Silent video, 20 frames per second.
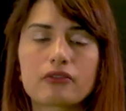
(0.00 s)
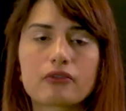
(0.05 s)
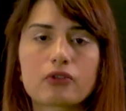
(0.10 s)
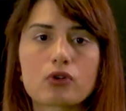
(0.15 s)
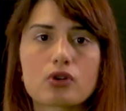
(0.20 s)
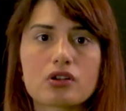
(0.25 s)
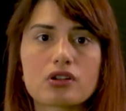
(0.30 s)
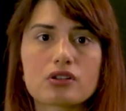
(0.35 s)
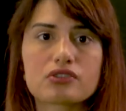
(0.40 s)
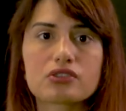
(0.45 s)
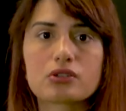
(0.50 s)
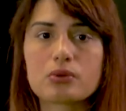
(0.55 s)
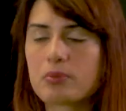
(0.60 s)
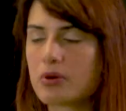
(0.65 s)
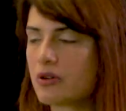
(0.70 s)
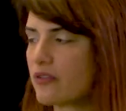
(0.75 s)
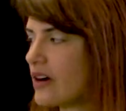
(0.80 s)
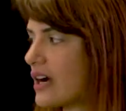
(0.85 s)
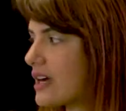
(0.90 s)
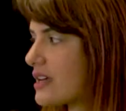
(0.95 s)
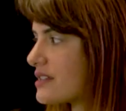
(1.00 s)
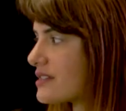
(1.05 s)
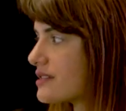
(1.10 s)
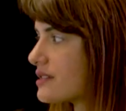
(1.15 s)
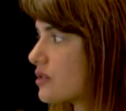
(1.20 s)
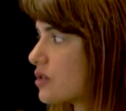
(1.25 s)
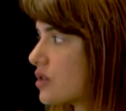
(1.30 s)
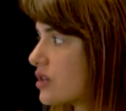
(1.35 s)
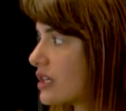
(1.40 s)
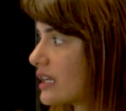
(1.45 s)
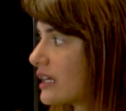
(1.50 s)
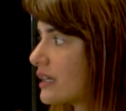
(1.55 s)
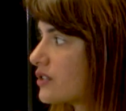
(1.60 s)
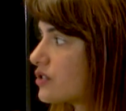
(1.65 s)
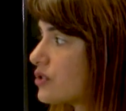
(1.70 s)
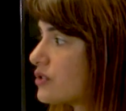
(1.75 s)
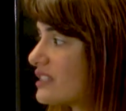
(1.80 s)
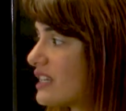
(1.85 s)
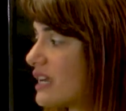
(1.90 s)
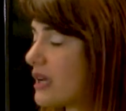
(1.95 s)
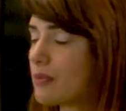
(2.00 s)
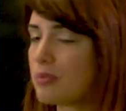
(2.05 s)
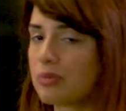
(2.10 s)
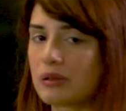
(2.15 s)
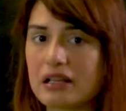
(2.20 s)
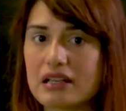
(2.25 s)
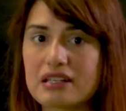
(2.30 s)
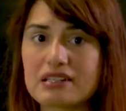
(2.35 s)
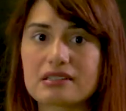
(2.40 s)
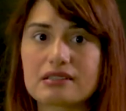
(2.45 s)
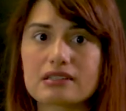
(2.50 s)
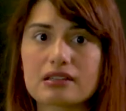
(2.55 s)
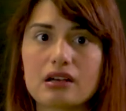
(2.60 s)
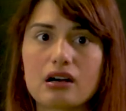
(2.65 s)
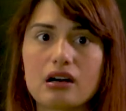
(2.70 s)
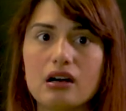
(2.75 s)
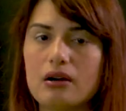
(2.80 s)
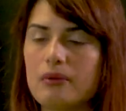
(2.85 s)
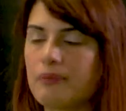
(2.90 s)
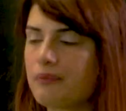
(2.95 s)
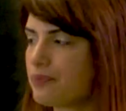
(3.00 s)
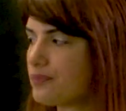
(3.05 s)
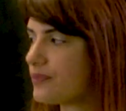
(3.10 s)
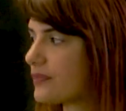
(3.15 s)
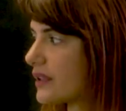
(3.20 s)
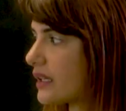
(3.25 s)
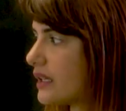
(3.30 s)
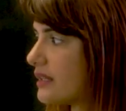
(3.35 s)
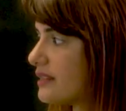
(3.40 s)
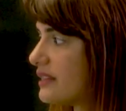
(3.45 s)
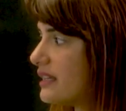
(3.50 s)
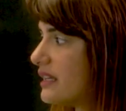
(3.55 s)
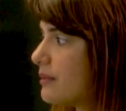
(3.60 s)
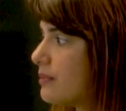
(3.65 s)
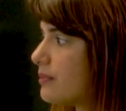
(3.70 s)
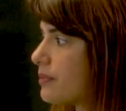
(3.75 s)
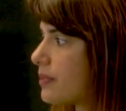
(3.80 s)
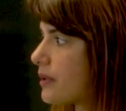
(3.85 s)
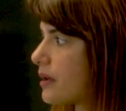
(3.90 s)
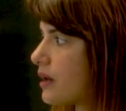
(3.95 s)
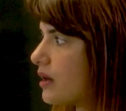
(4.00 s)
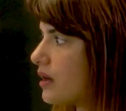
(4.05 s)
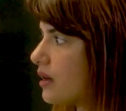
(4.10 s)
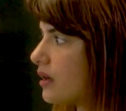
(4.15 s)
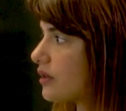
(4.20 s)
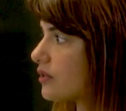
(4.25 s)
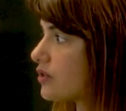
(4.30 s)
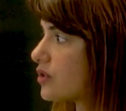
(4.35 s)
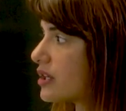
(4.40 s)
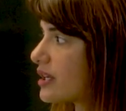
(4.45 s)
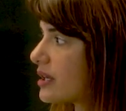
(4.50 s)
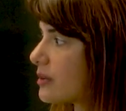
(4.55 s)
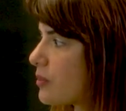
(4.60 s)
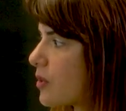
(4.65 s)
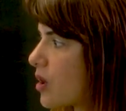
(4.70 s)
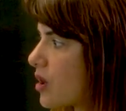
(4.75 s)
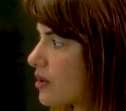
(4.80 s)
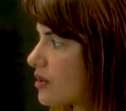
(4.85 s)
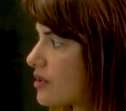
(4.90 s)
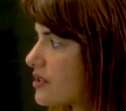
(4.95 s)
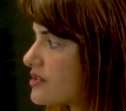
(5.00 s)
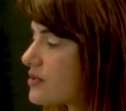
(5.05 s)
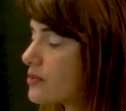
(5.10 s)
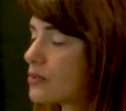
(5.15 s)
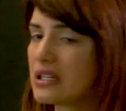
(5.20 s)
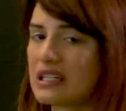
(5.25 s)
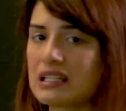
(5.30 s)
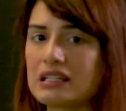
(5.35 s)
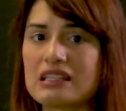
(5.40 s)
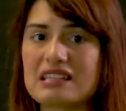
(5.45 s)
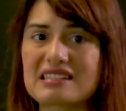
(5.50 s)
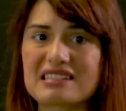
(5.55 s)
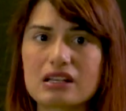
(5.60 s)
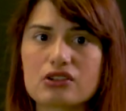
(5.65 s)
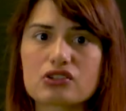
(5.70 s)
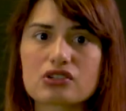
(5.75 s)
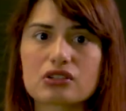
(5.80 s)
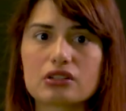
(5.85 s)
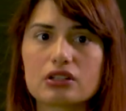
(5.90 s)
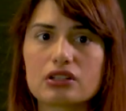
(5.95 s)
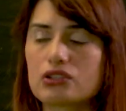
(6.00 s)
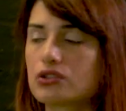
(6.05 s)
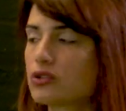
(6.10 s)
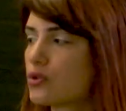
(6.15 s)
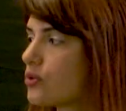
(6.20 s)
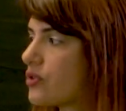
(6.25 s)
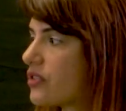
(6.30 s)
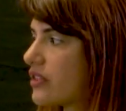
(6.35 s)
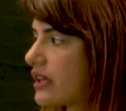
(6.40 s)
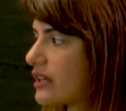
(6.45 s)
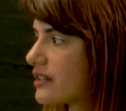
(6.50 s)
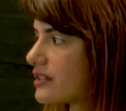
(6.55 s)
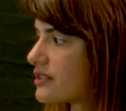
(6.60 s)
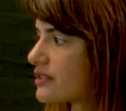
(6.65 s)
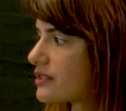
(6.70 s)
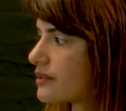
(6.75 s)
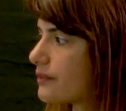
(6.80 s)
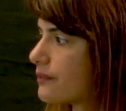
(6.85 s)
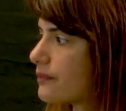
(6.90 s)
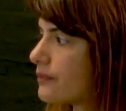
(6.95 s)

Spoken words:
for supervised learning to take place in deep learning models, we need essentially two things.